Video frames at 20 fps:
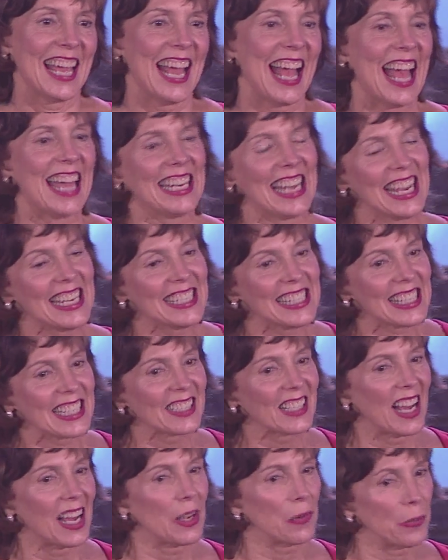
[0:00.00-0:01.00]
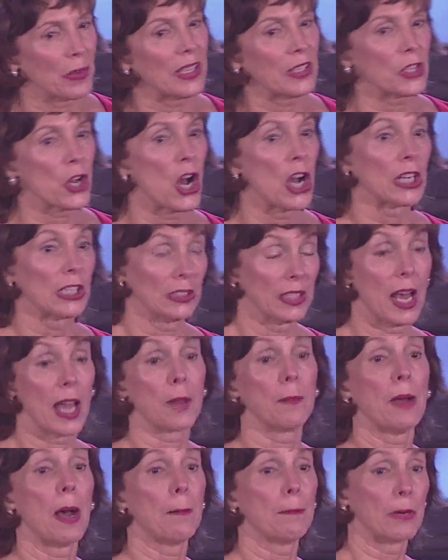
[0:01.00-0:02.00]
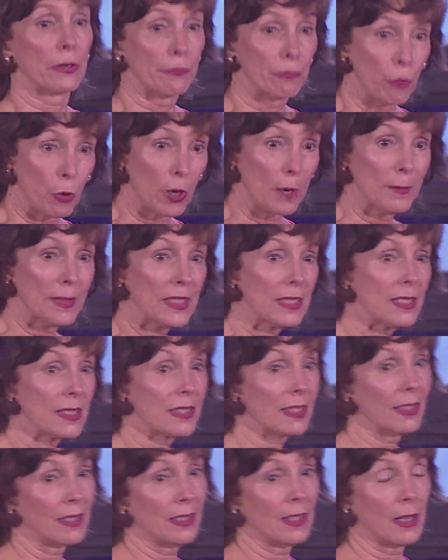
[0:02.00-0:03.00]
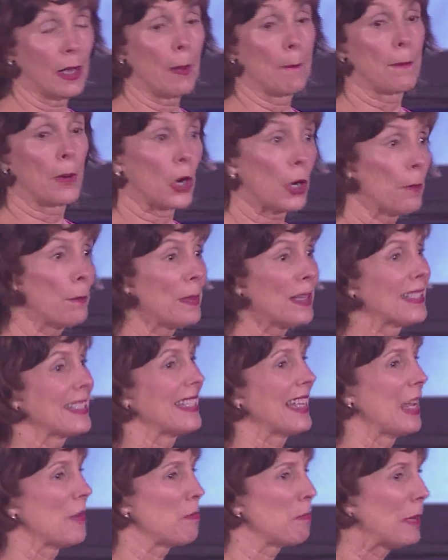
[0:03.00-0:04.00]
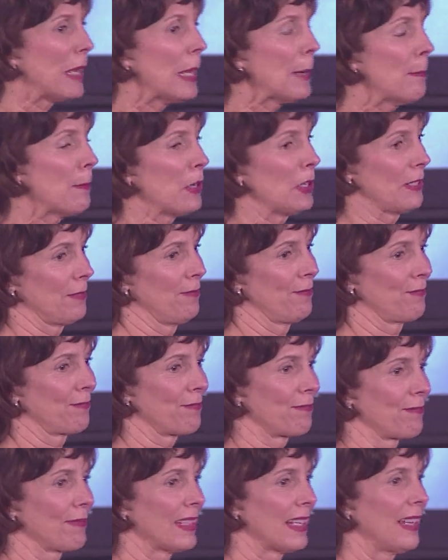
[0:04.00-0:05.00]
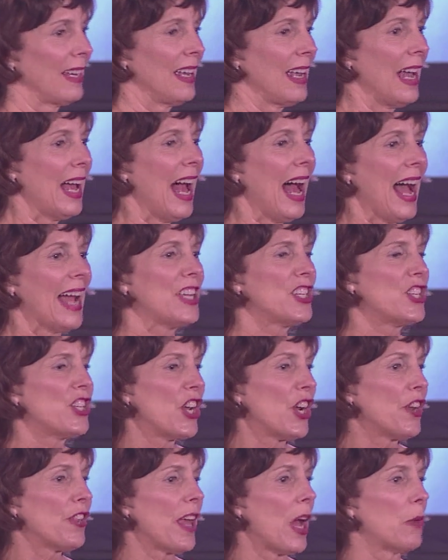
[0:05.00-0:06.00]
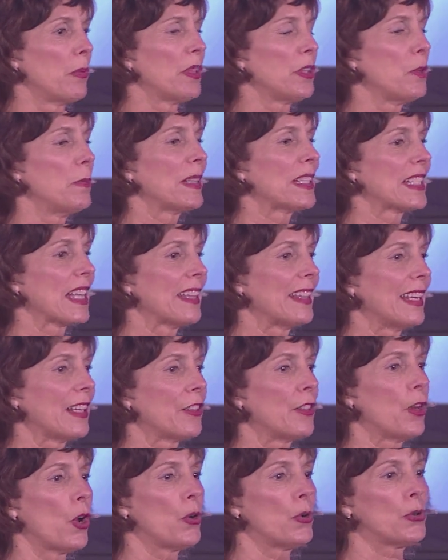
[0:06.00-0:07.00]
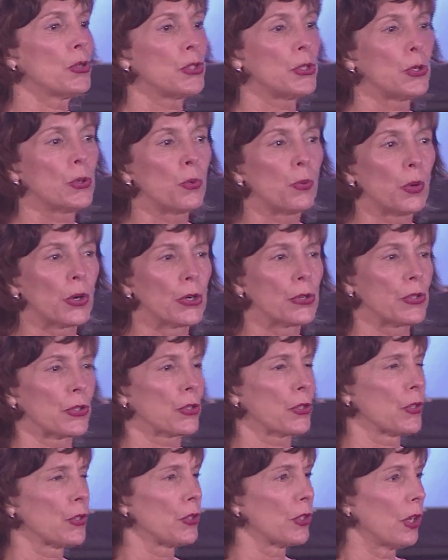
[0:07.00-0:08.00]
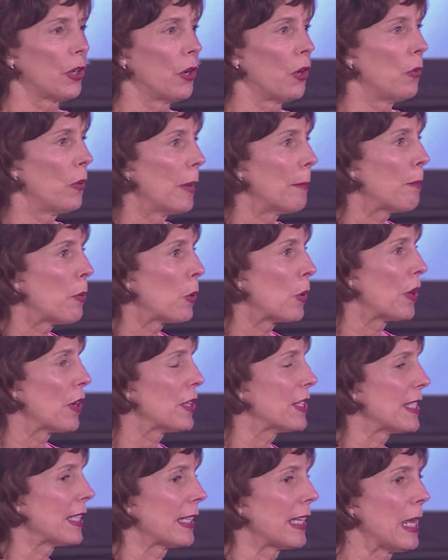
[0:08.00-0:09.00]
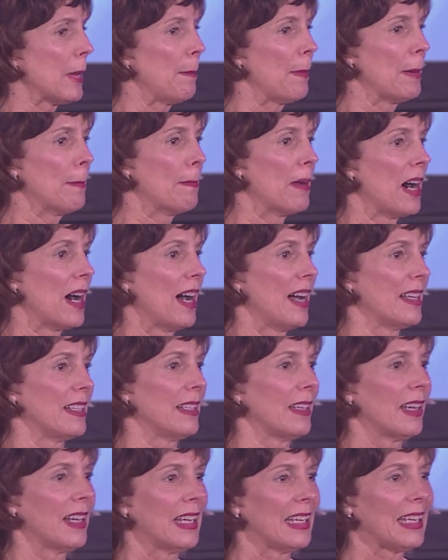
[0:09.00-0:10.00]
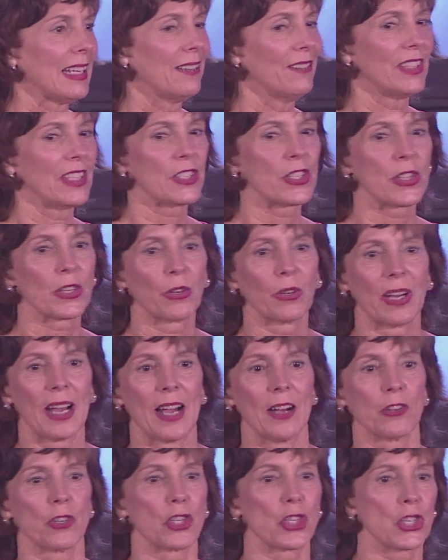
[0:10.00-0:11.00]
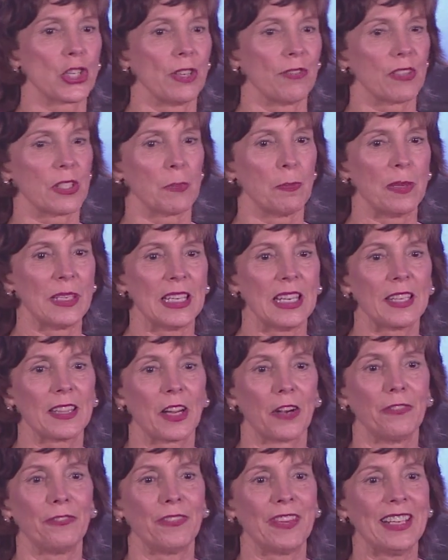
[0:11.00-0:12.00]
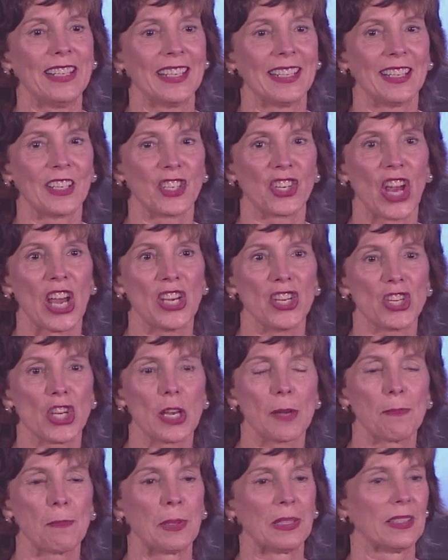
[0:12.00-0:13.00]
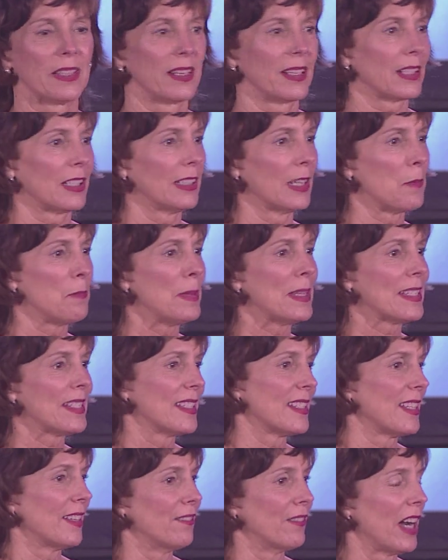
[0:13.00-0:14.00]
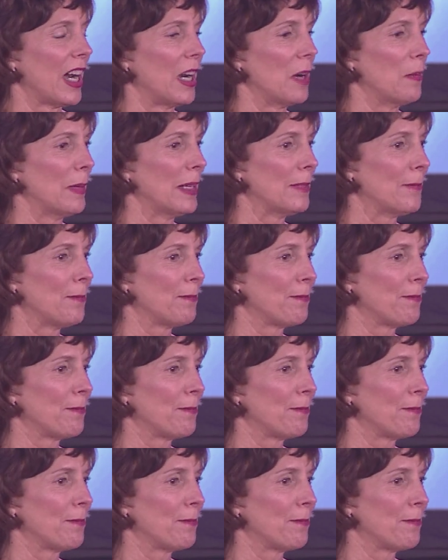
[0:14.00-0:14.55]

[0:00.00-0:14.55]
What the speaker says: At ACLI, we talk a lot about performance, purpose, and people. I share that with you because I think those two words are so important to keep in mind, even as the ground shifts beneath our feet in a changing political and business environment.